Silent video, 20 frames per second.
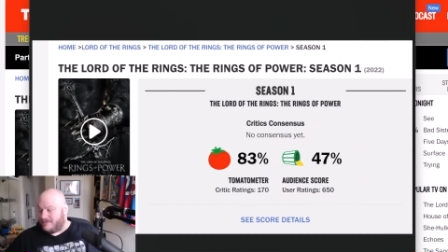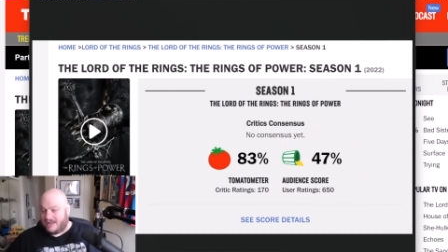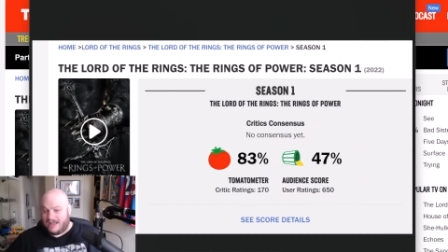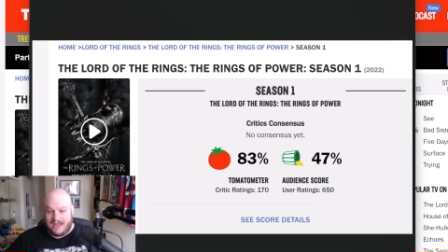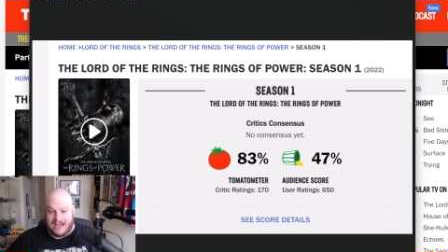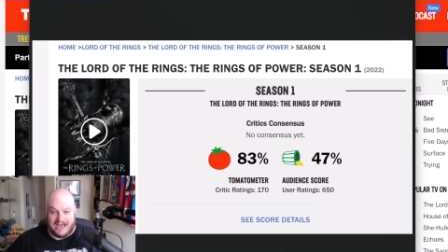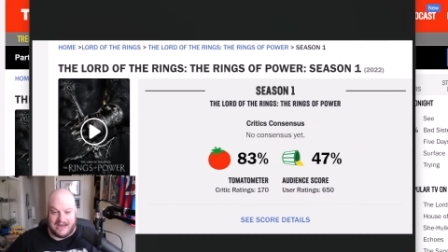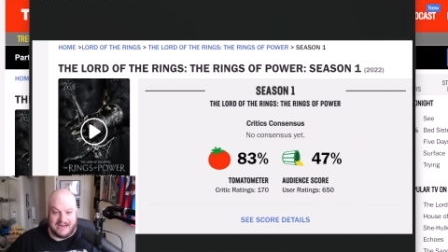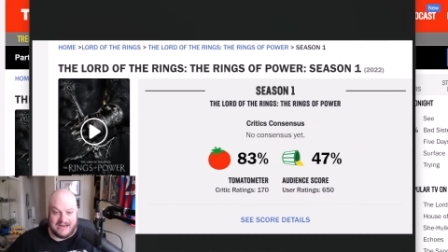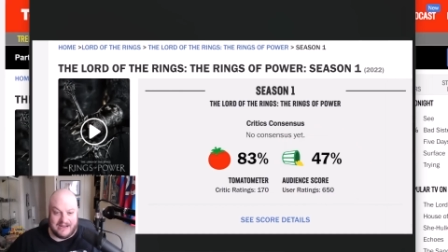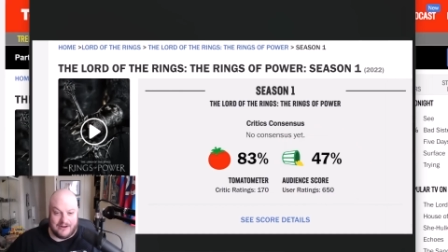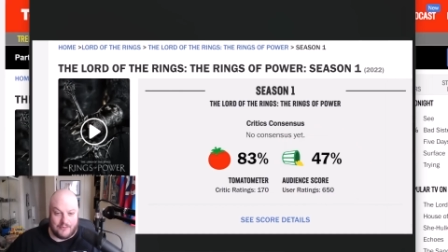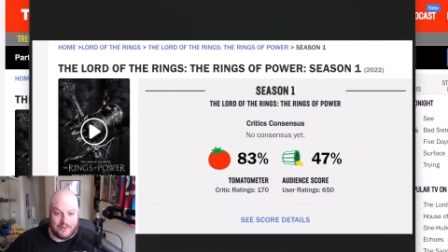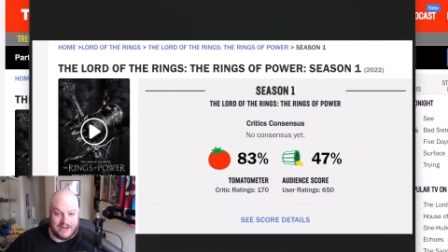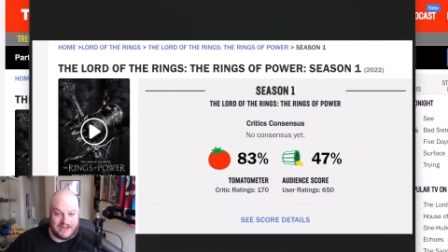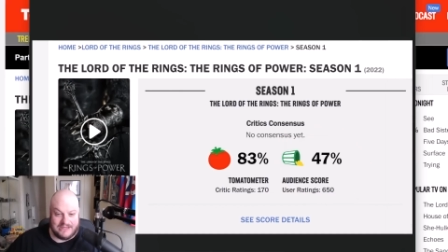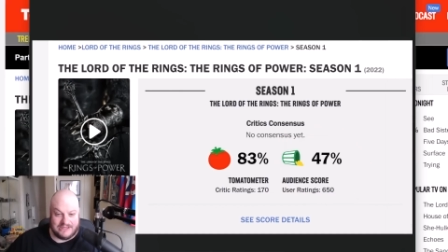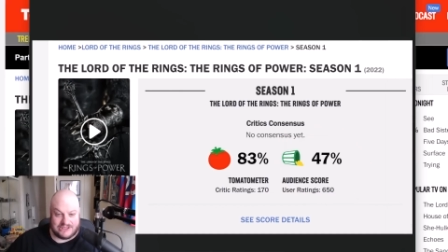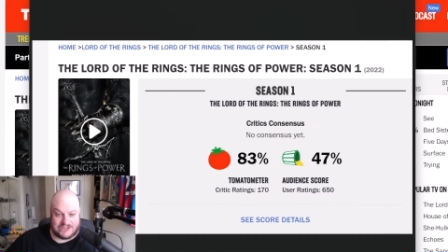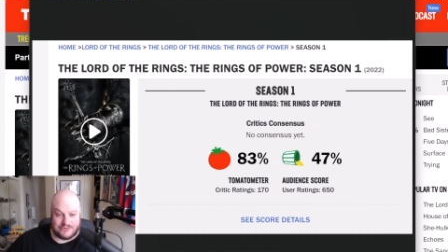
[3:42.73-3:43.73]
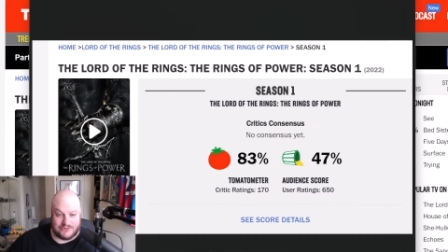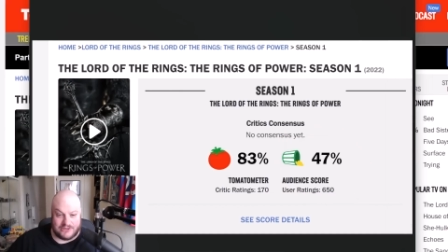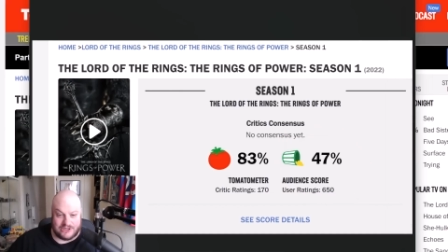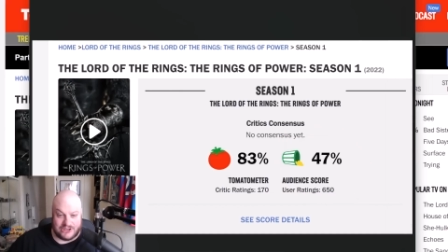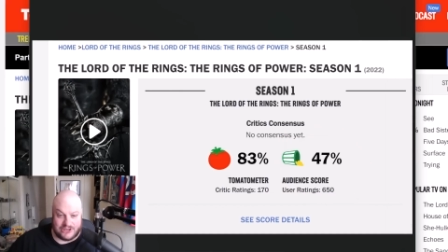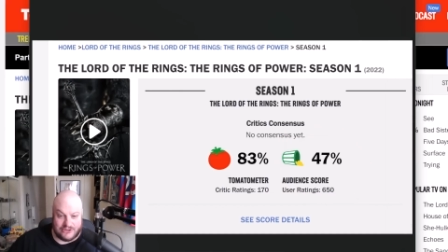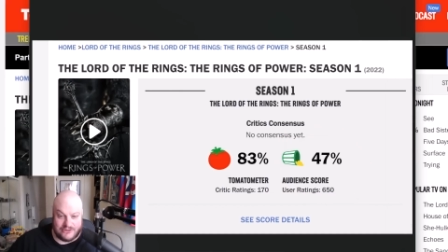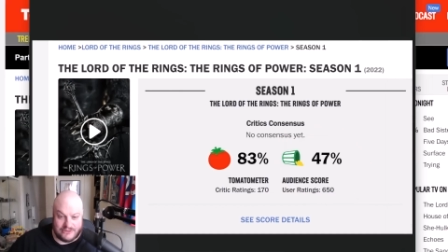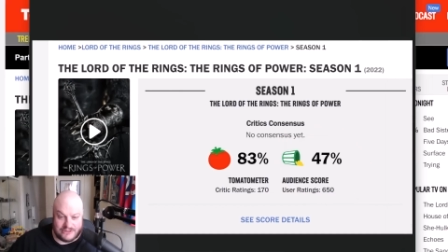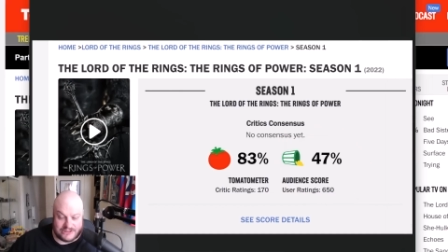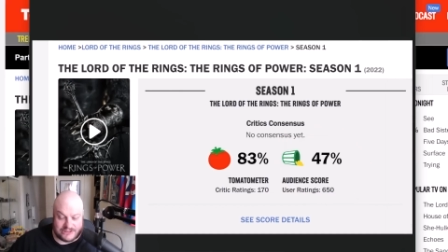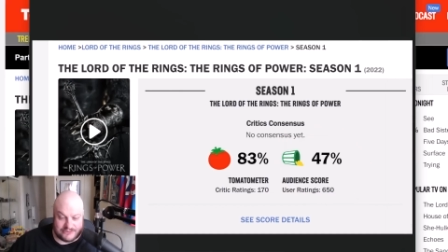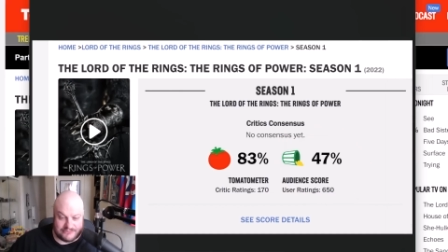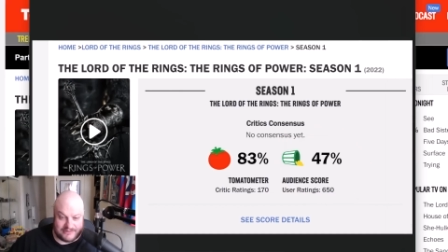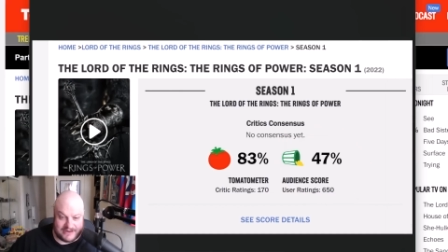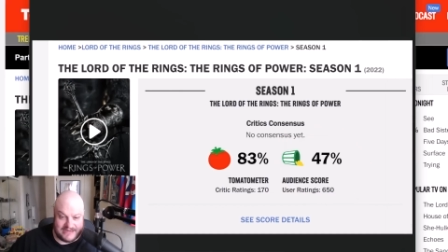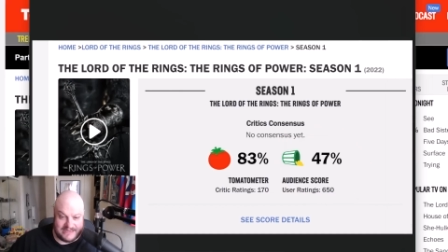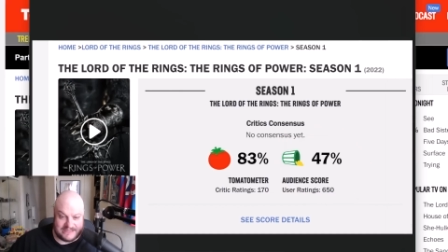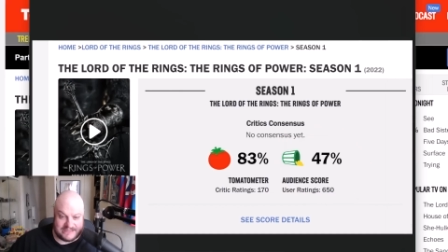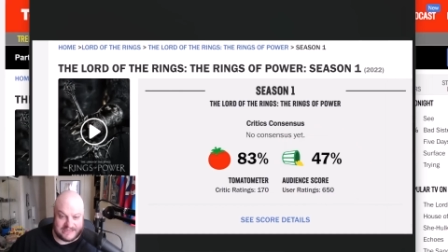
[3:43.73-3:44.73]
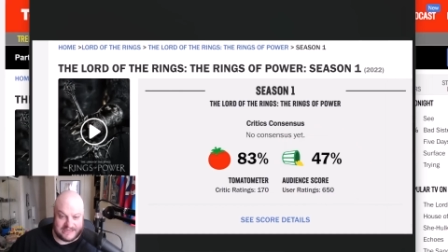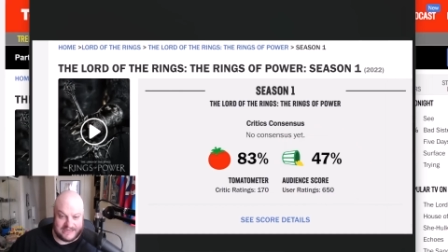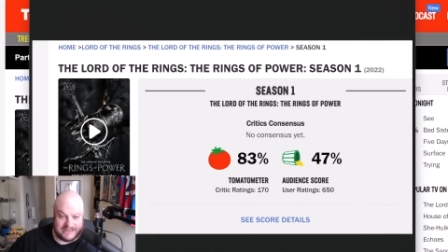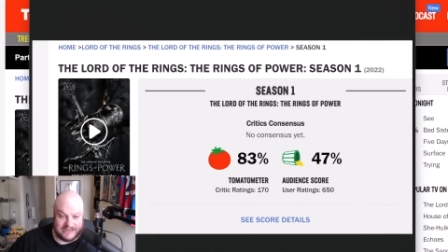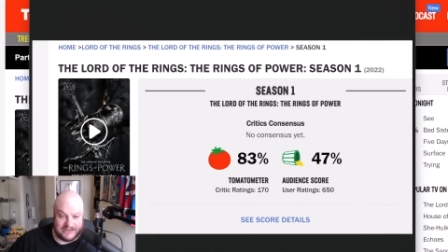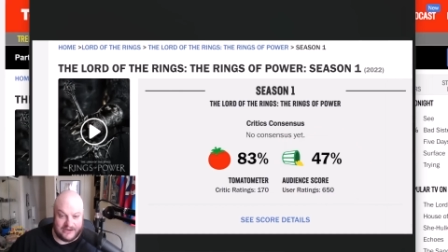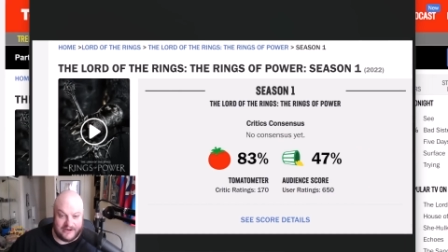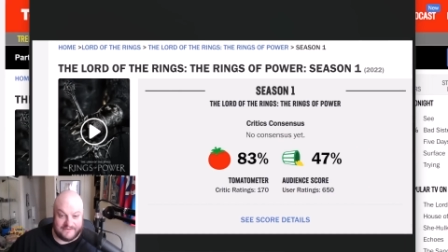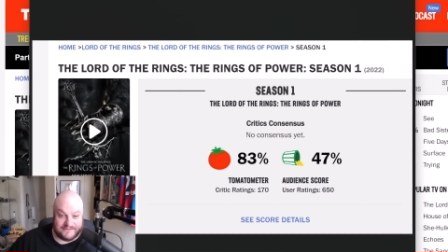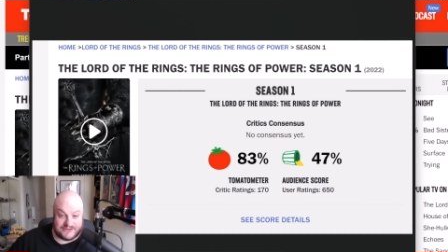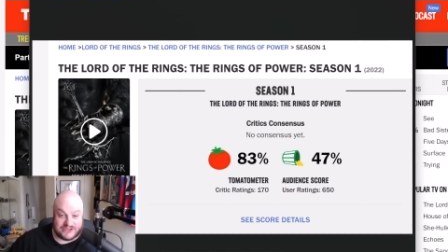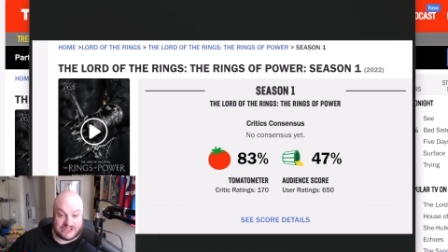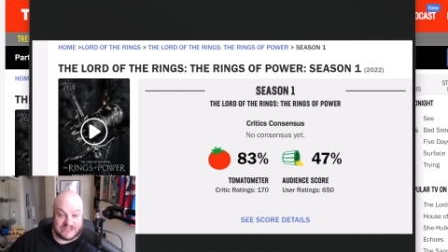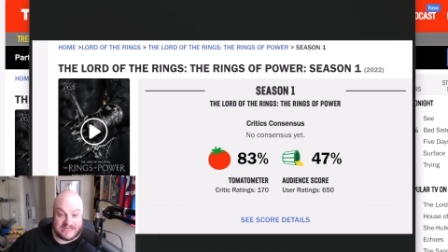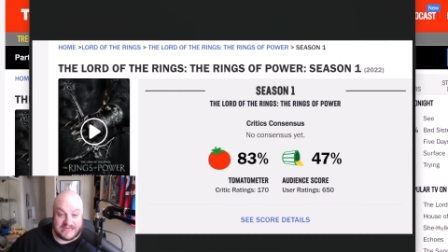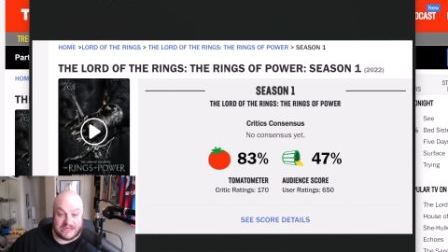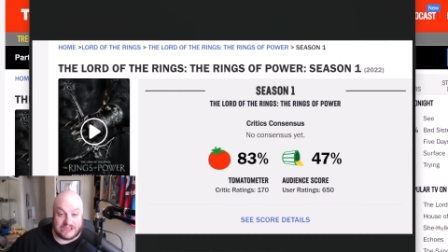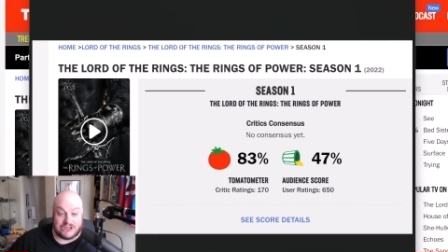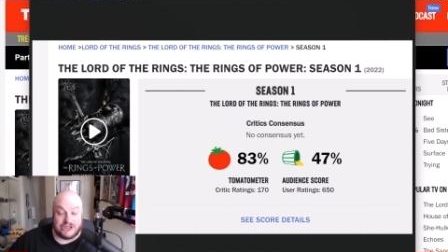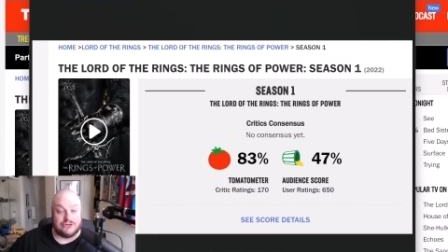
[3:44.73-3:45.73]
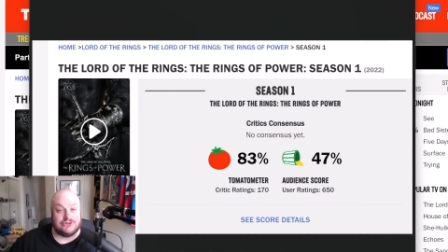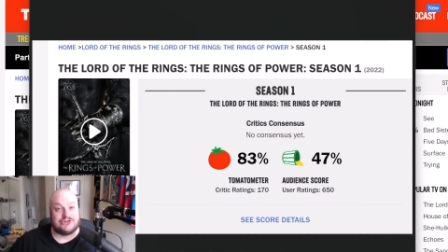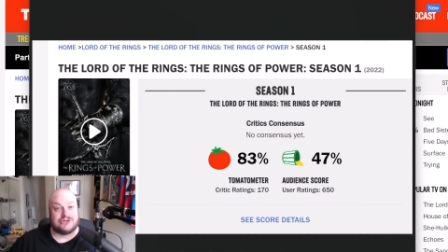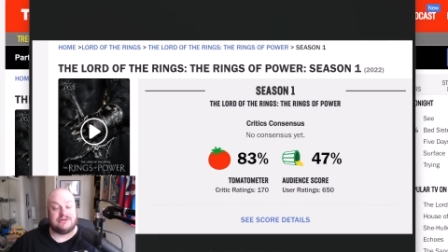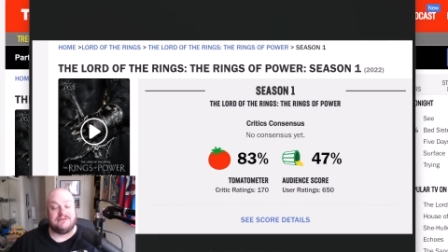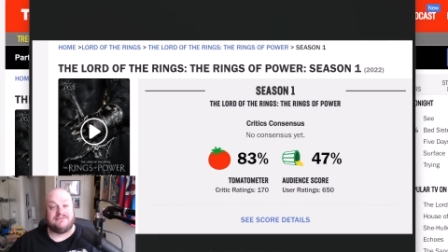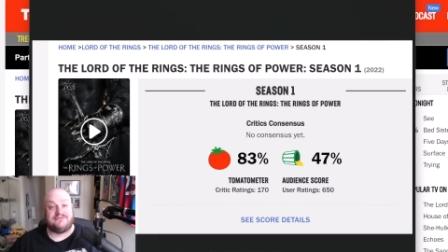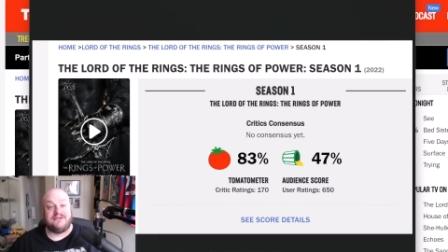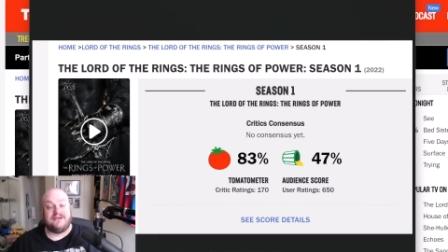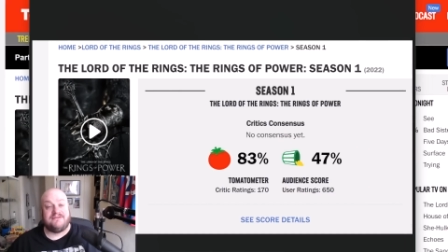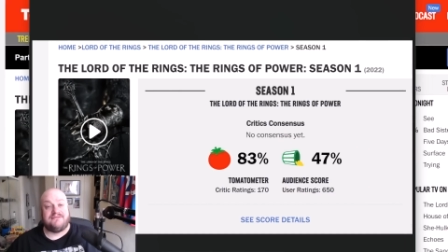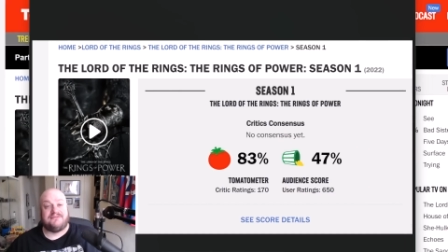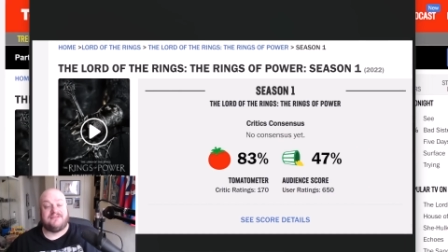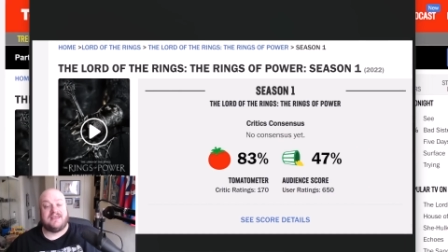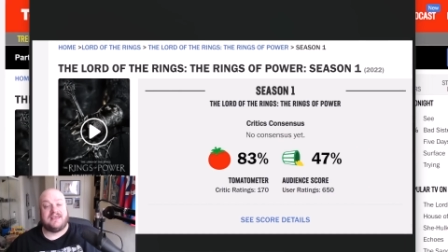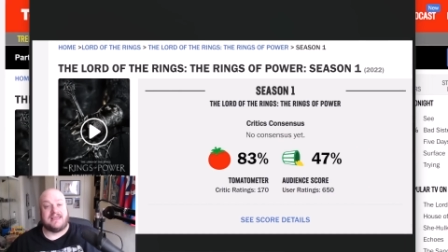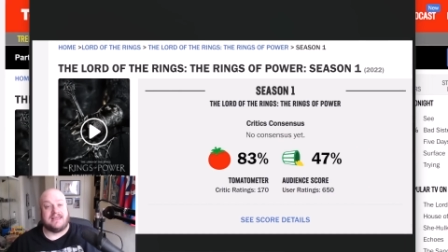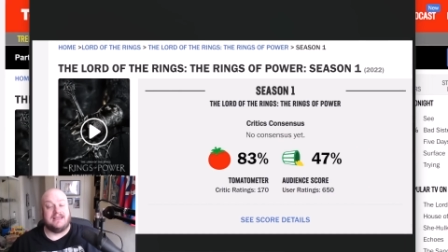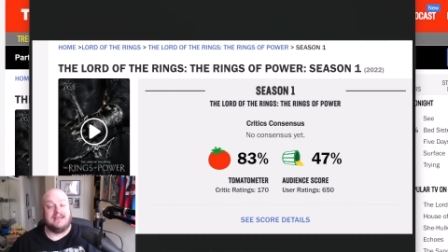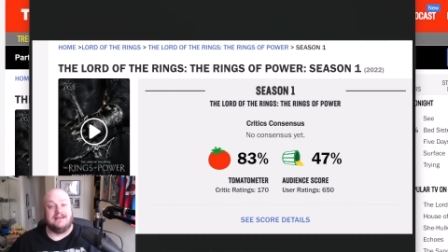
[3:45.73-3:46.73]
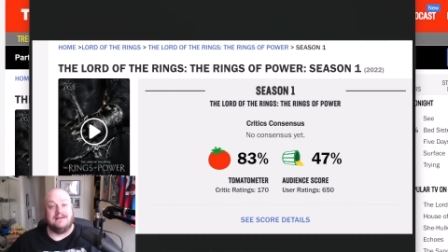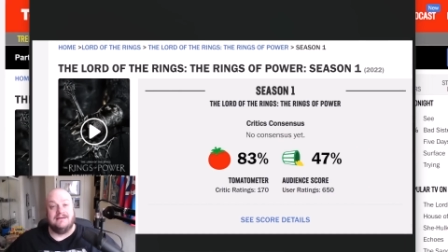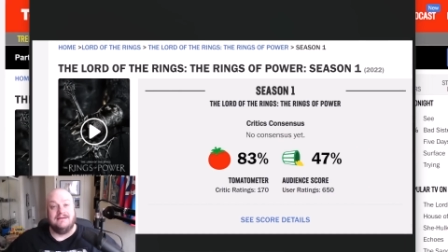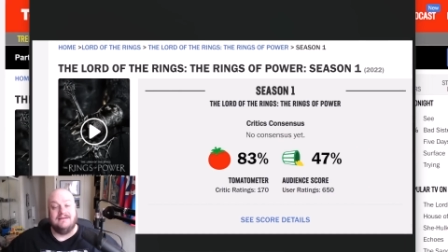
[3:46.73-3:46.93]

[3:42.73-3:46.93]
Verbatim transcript: And it went to a user rating of six hundred fifty.